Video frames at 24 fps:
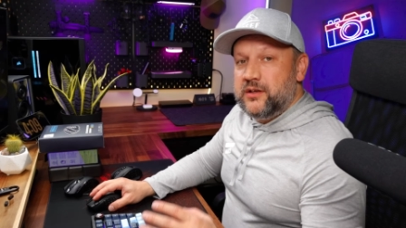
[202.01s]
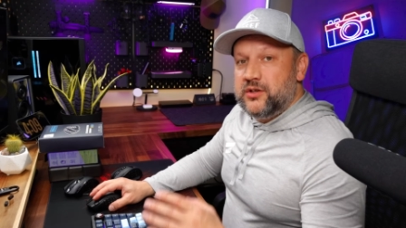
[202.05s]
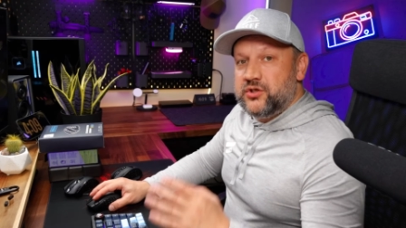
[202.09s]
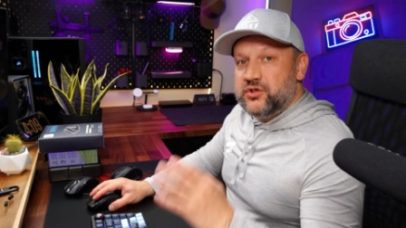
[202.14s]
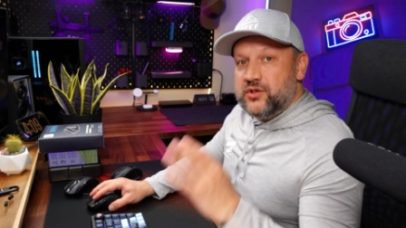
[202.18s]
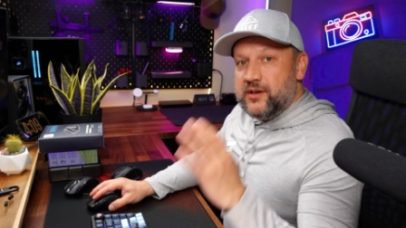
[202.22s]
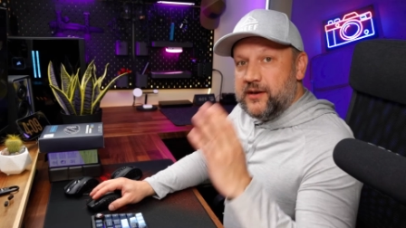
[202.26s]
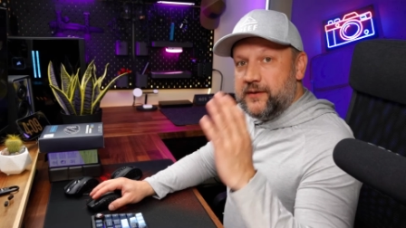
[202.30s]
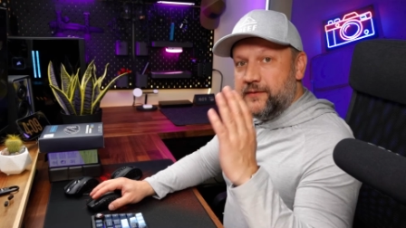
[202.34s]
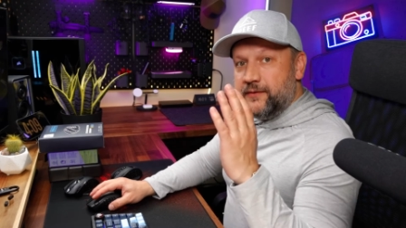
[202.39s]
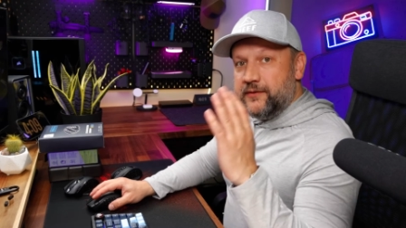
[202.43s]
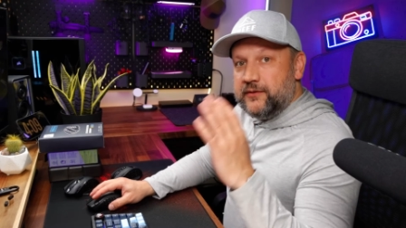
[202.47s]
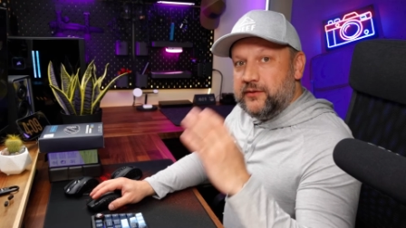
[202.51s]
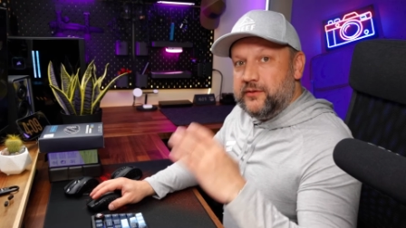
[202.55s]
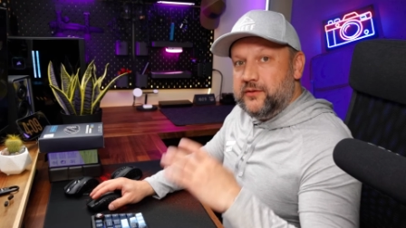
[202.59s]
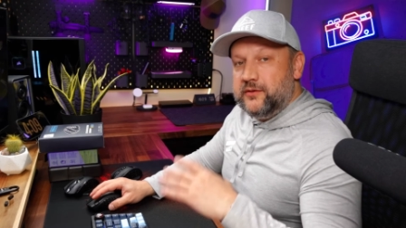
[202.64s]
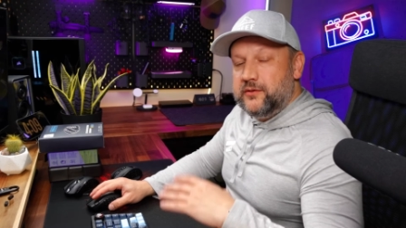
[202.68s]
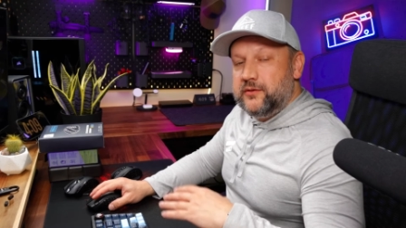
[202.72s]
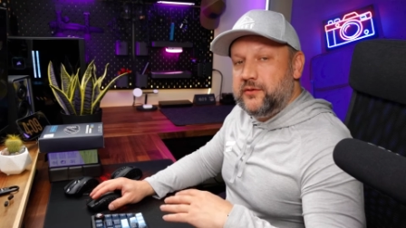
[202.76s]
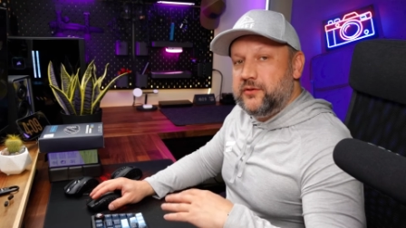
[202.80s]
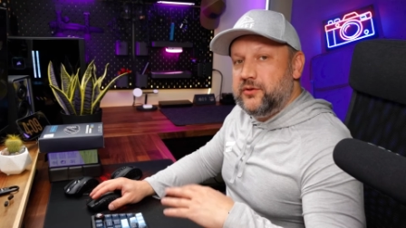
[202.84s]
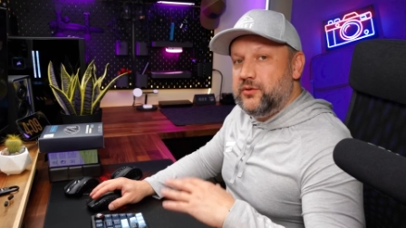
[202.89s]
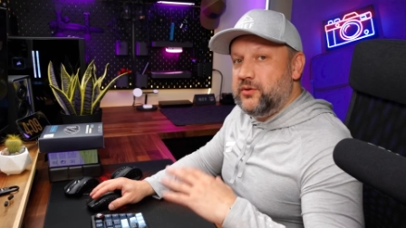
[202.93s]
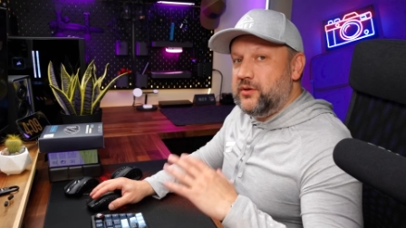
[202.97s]

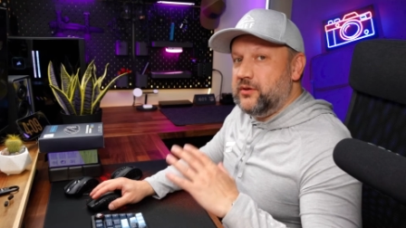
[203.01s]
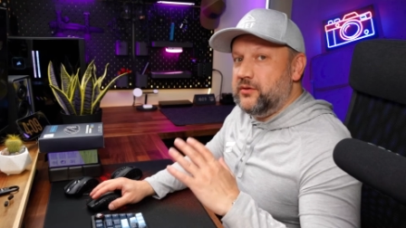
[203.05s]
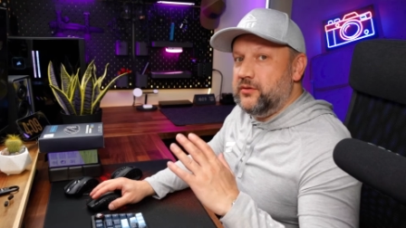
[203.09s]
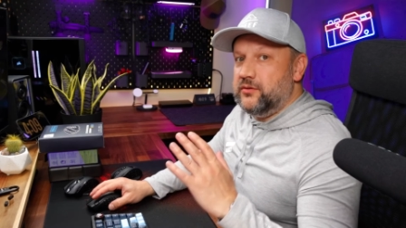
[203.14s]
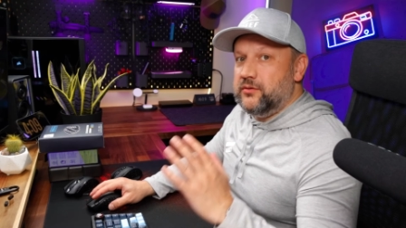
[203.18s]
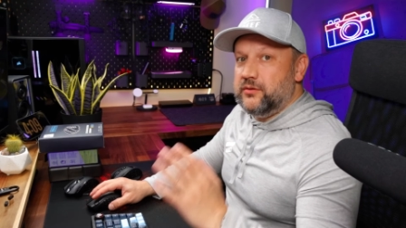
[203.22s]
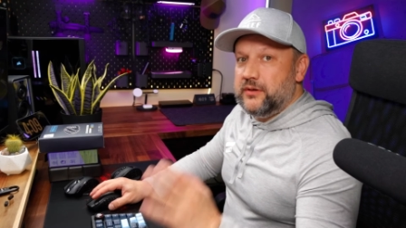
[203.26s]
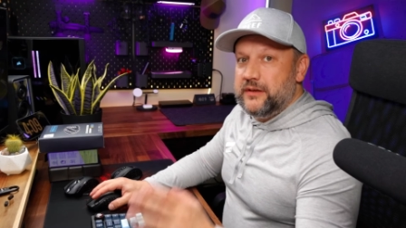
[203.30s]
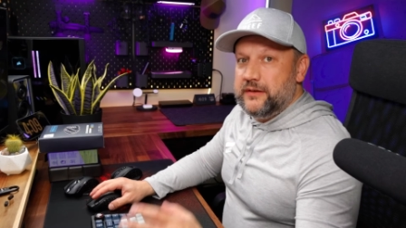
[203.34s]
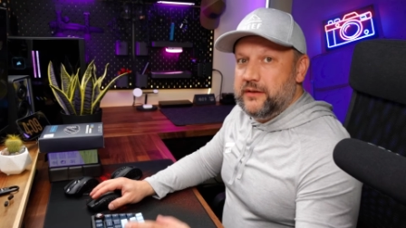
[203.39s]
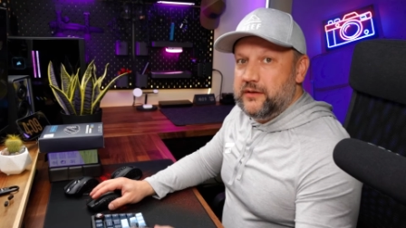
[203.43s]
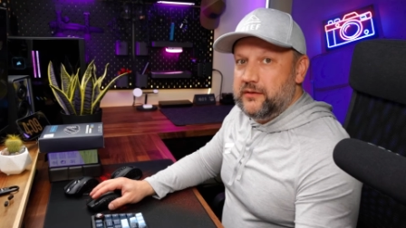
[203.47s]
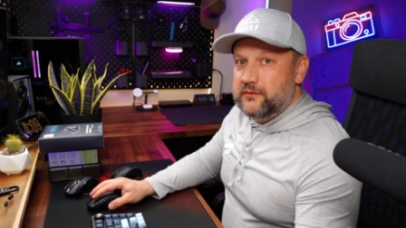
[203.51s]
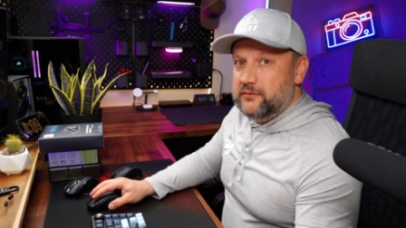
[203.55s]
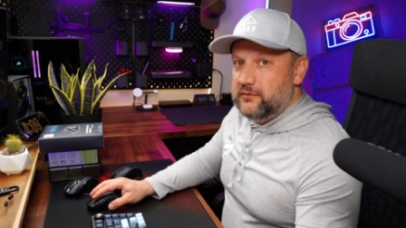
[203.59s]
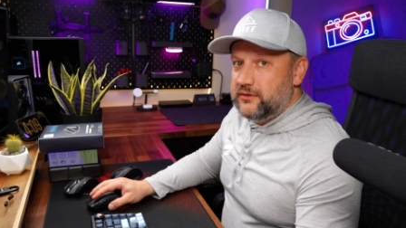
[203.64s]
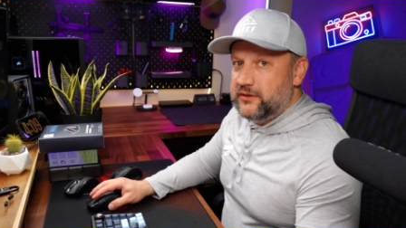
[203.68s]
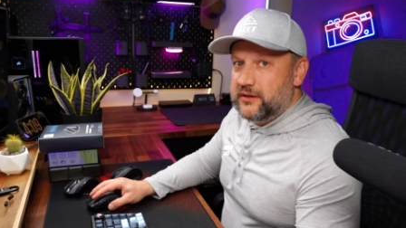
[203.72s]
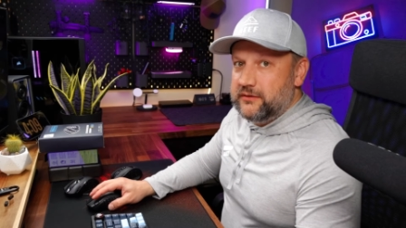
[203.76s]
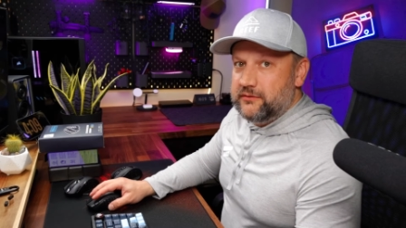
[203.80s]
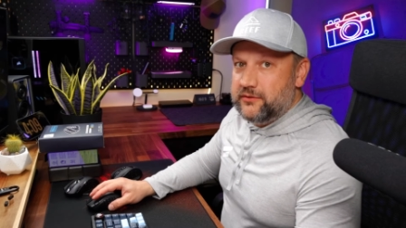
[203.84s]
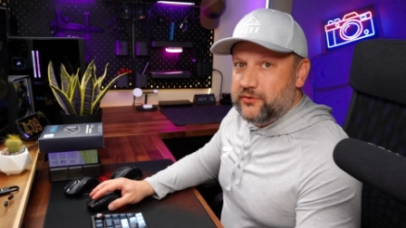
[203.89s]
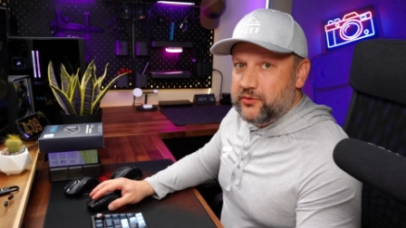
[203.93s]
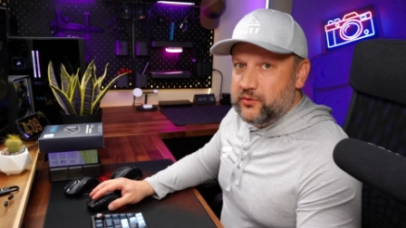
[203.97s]
shuffle, you can do
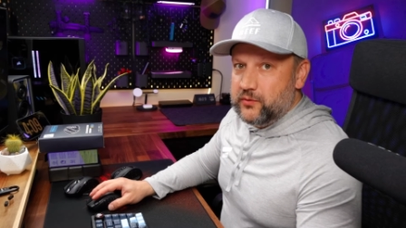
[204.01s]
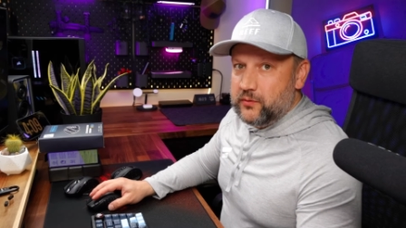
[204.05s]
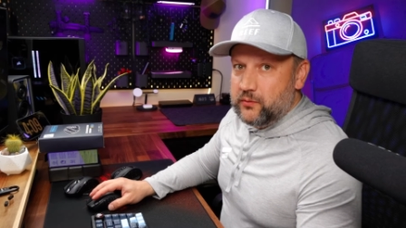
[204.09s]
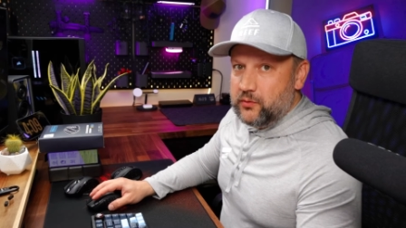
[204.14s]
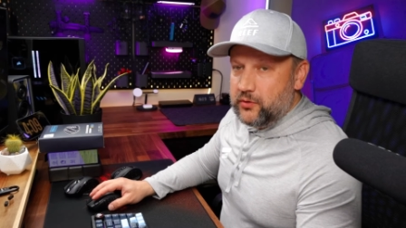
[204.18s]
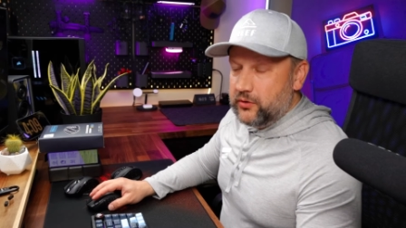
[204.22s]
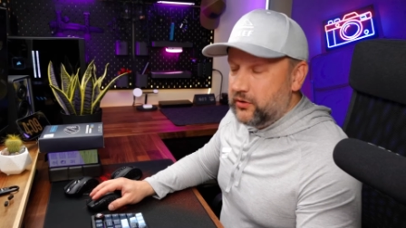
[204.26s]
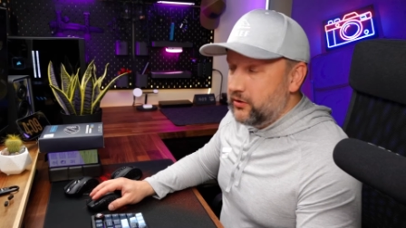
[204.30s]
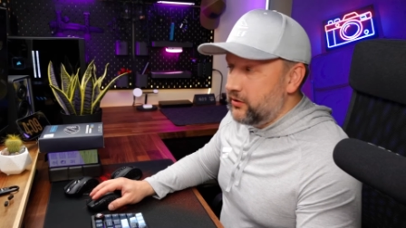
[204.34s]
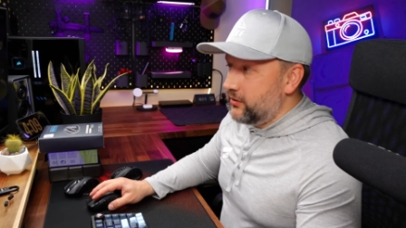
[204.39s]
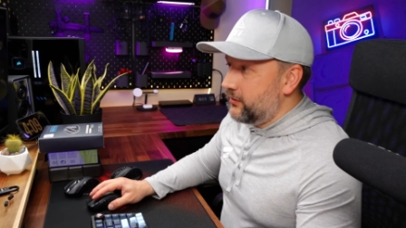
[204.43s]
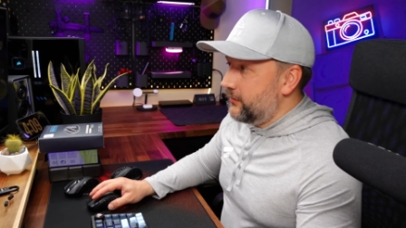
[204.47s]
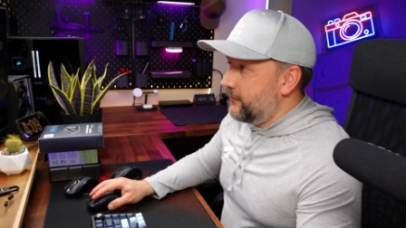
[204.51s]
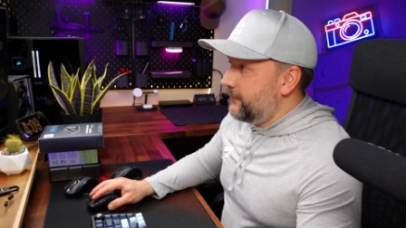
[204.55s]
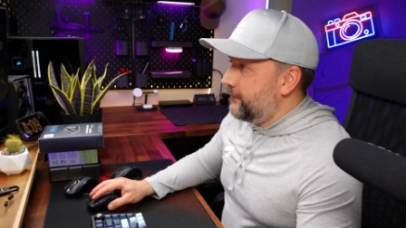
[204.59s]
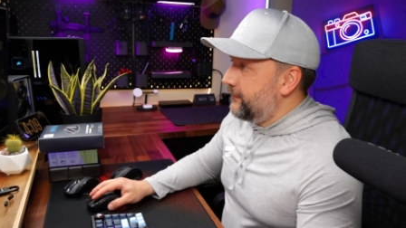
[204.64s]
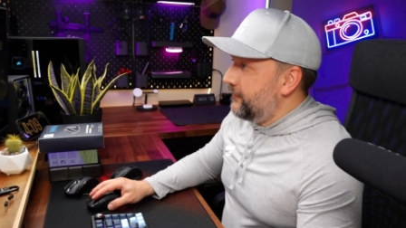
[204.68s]
whatever you want.